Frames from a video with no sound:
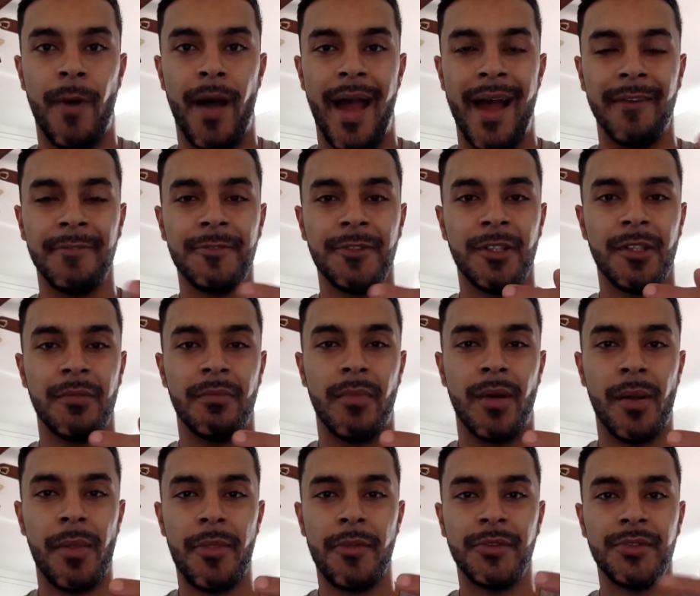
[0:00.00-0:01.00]
after a
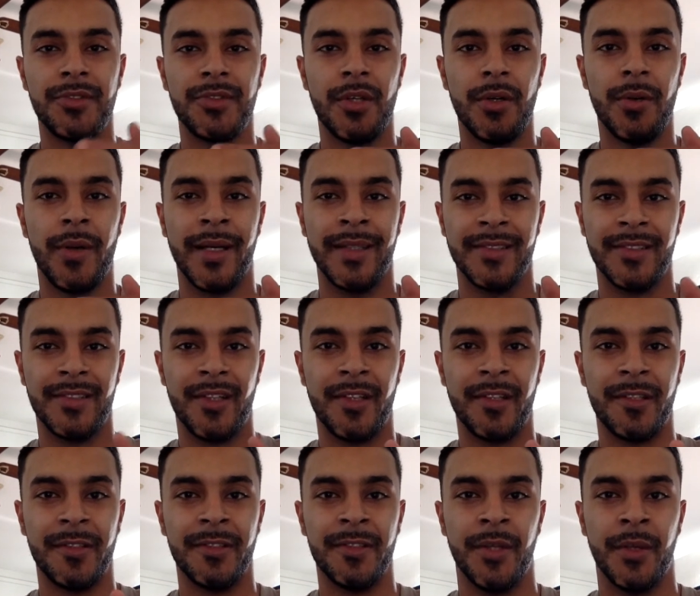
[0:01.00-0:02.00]
month or so, I
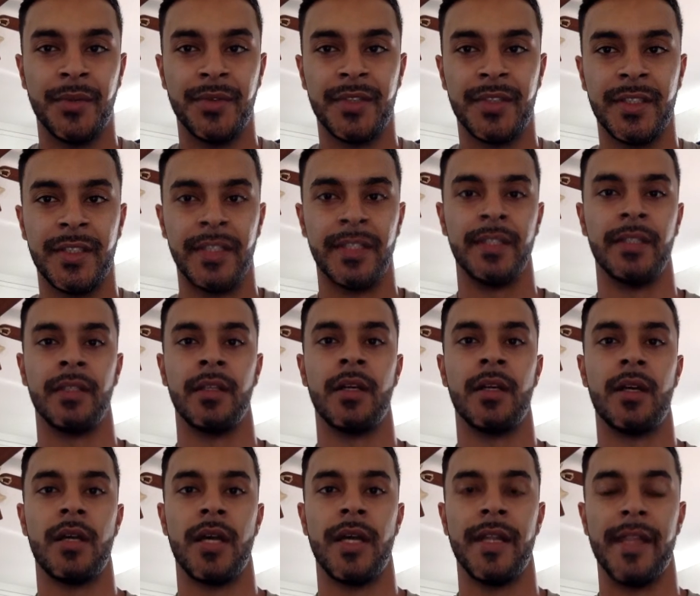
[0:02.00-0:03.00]
started, seeing
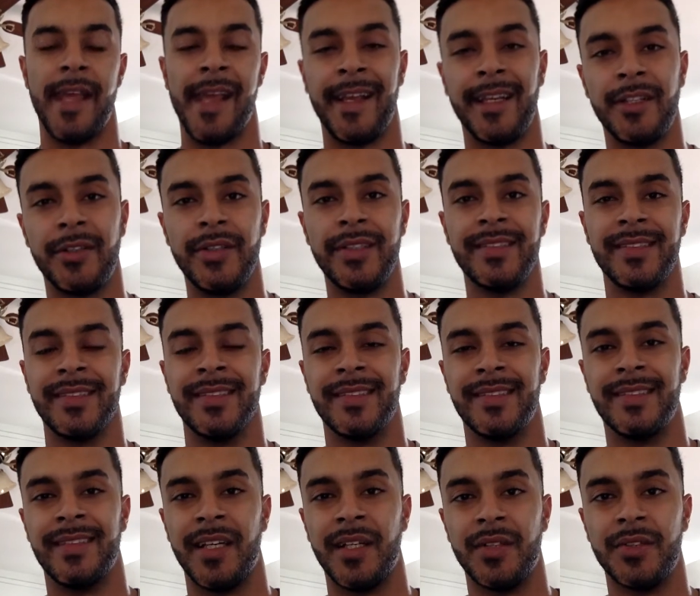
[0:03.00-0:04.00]
an increase in
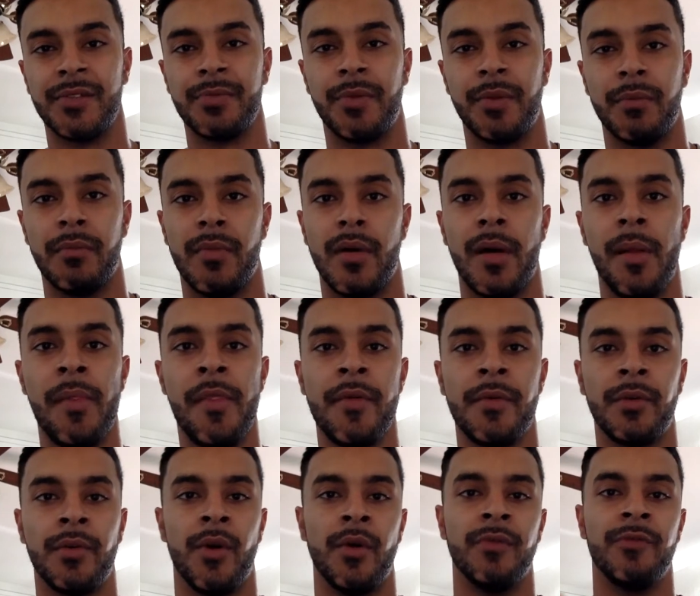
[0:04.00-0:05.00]
sales per month,
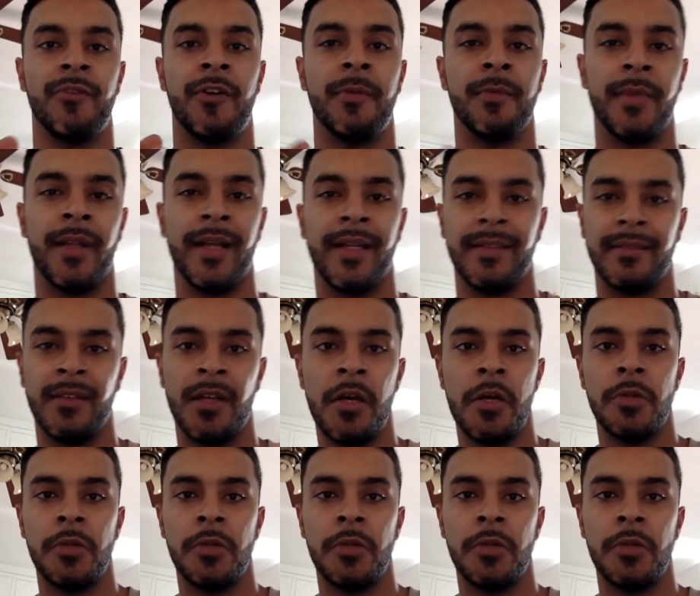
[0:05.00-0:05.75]
going from like,